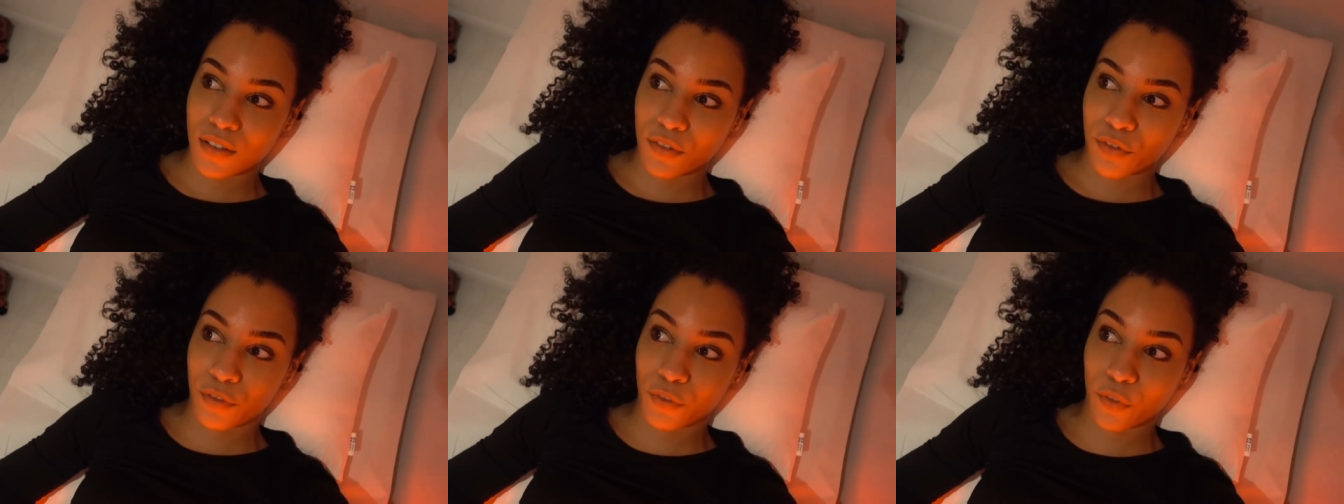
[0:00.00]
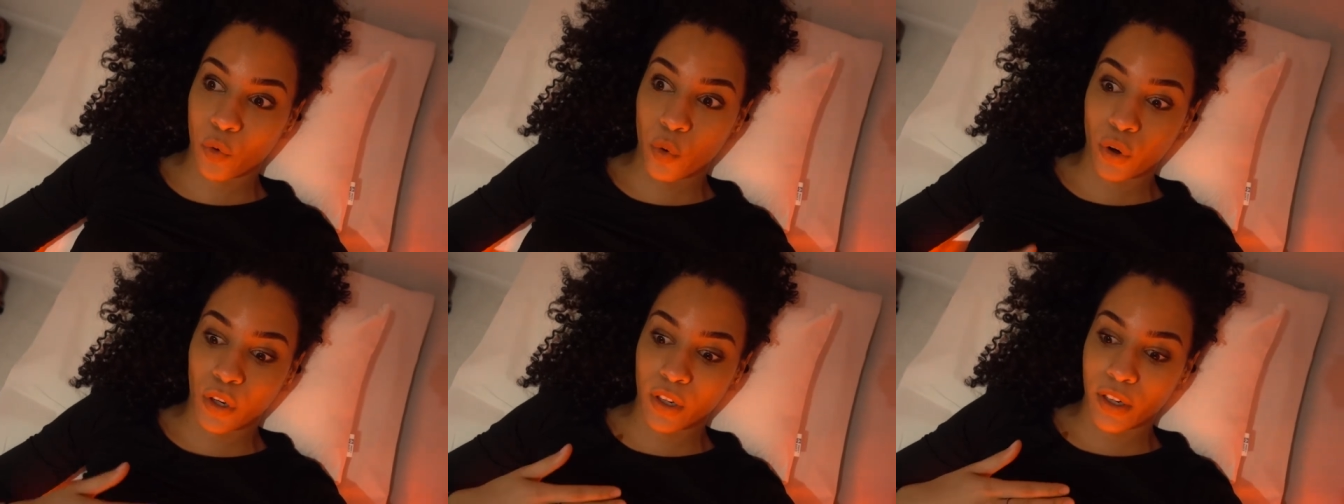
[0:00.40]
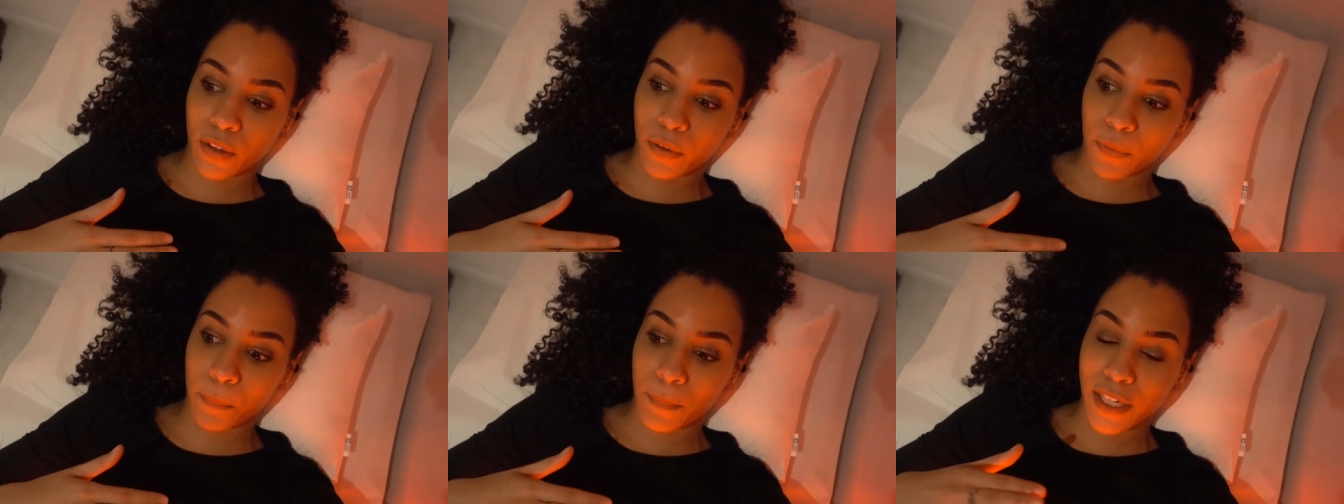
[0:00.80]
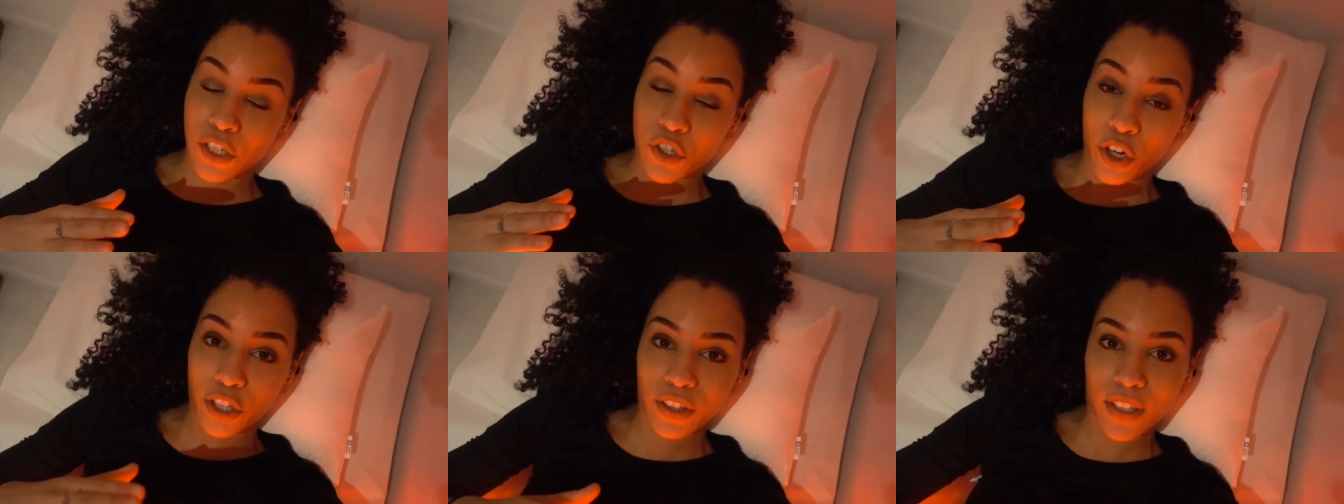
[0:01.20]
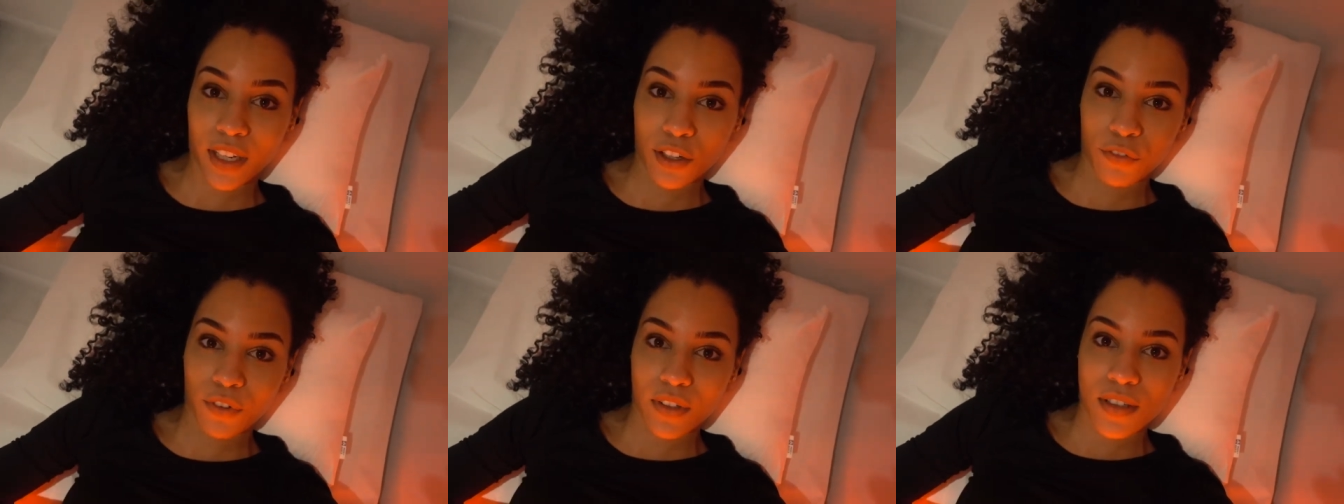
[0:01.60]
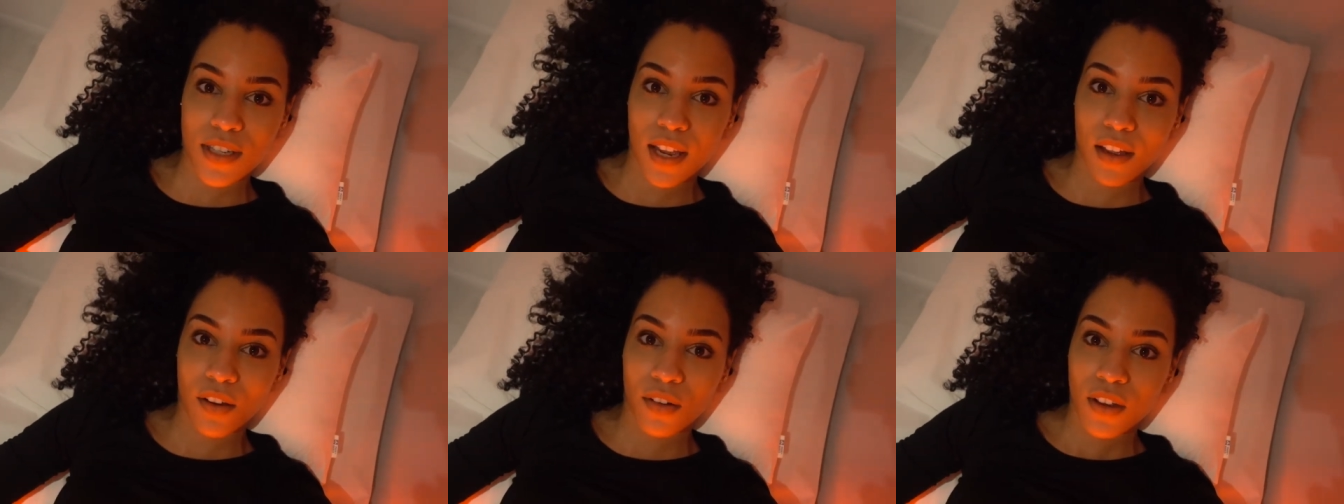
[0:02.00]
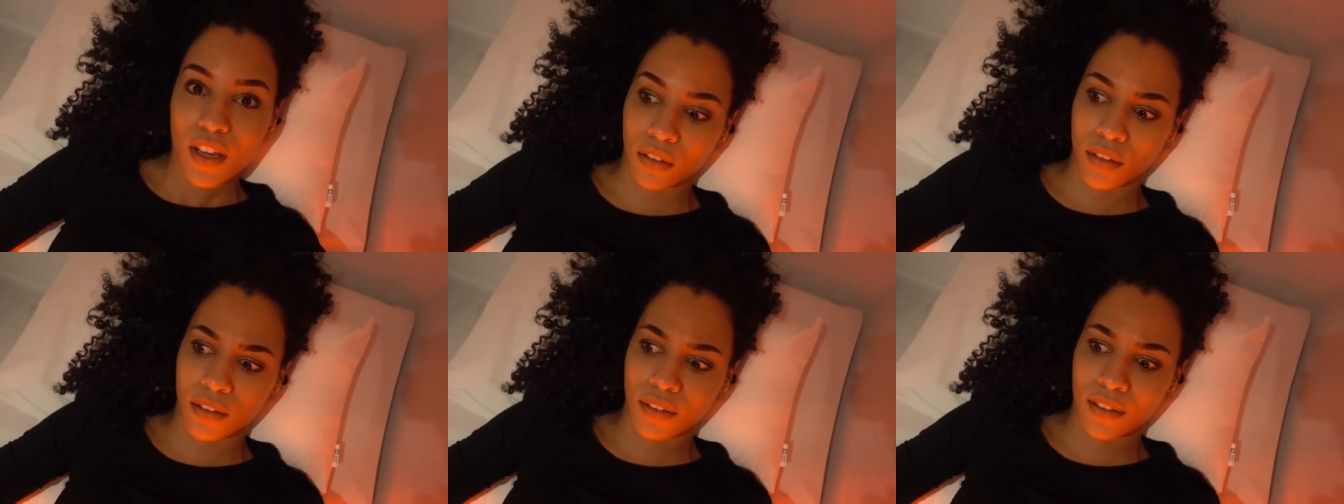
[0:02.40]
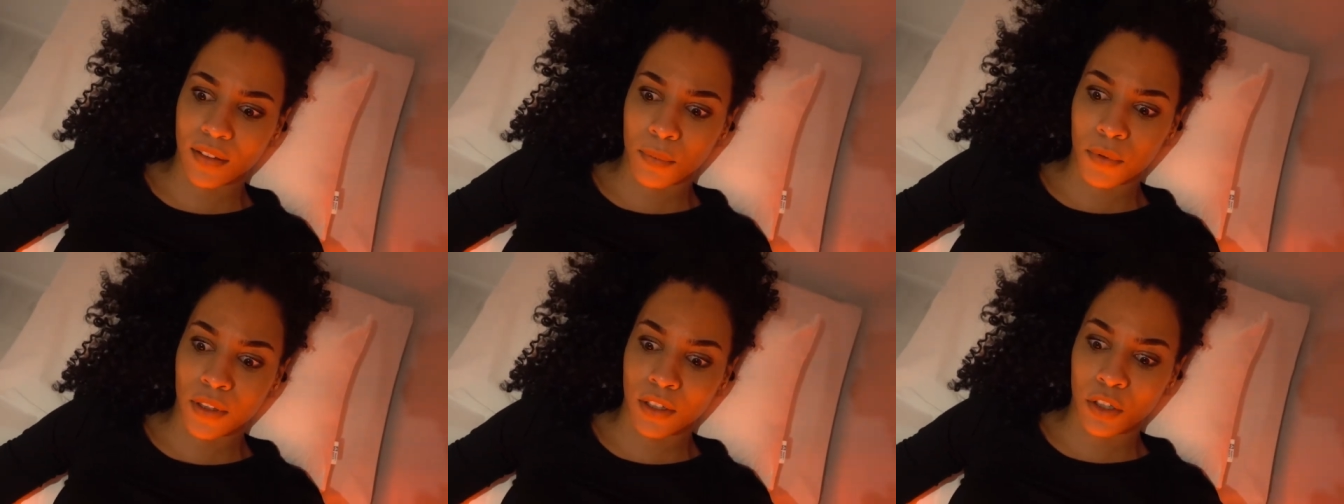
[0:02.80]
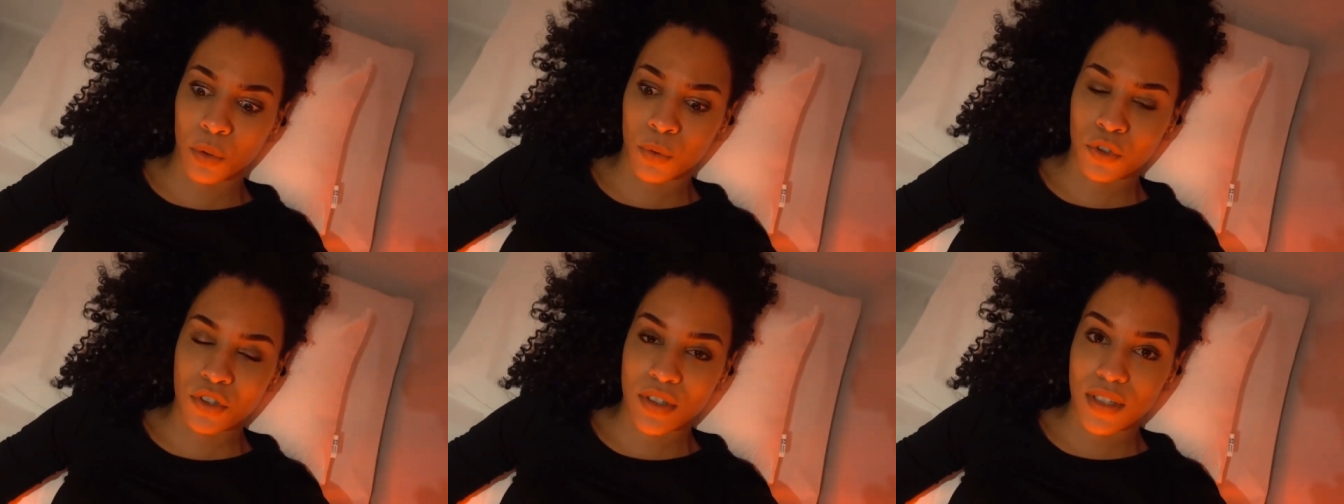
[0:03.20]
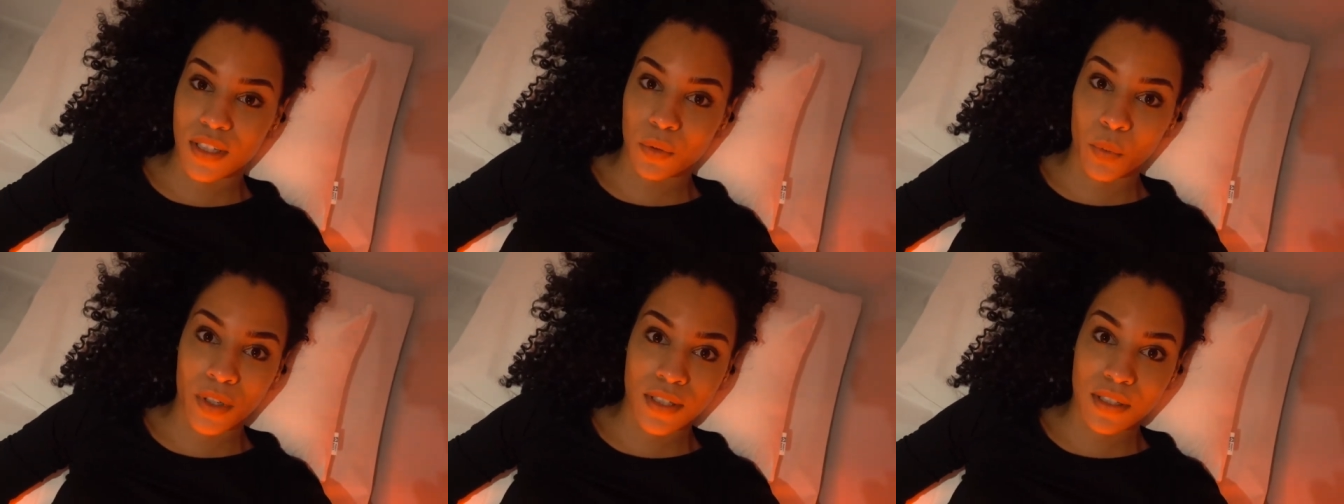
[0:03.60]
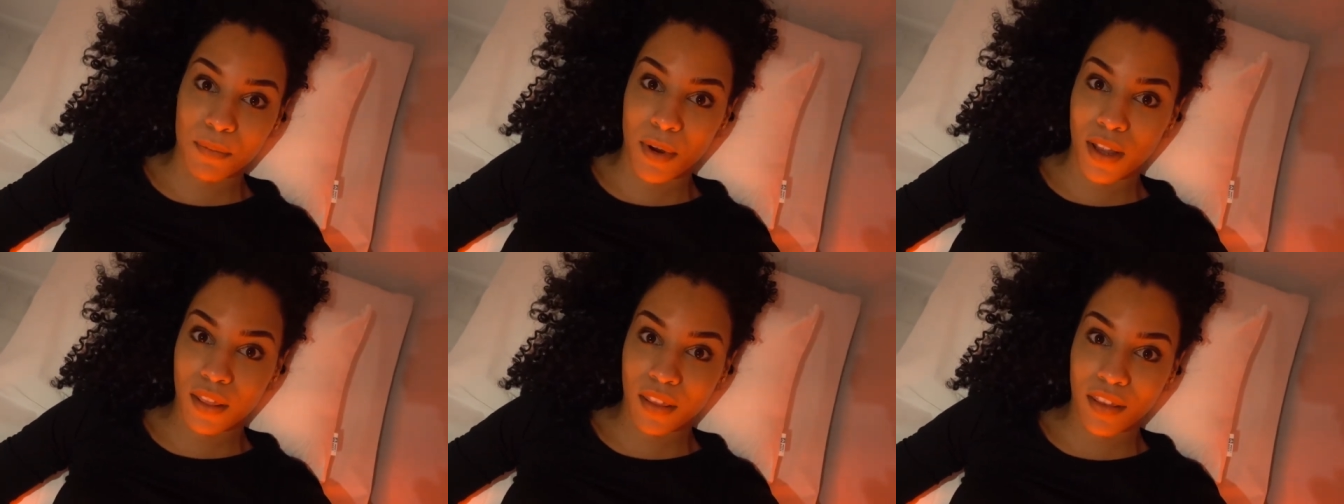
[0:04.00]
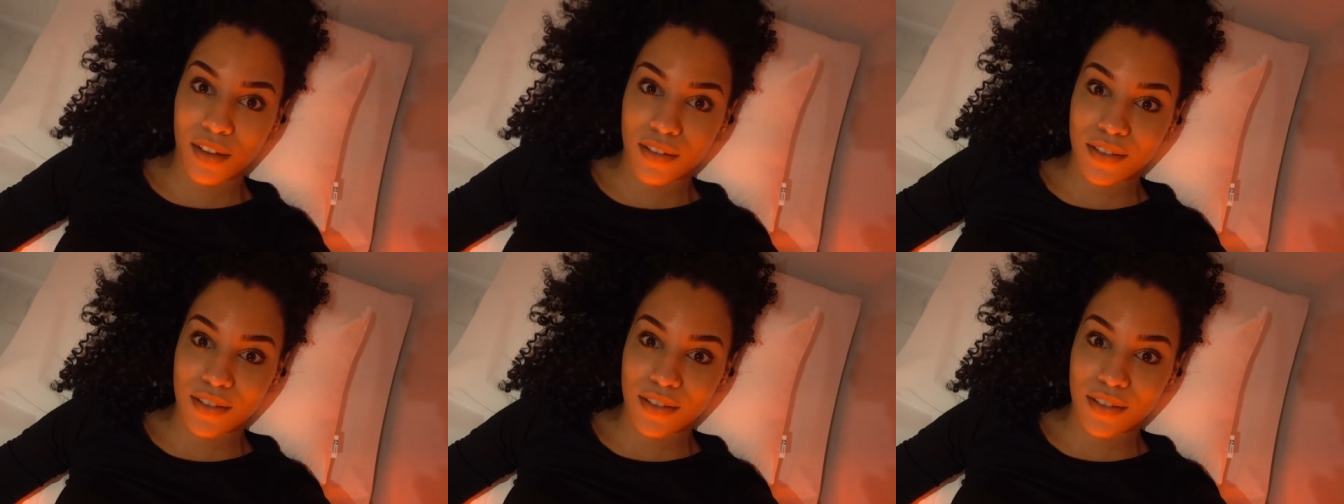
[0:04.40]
for my chart that I filled out, this is something that you would just need once a month.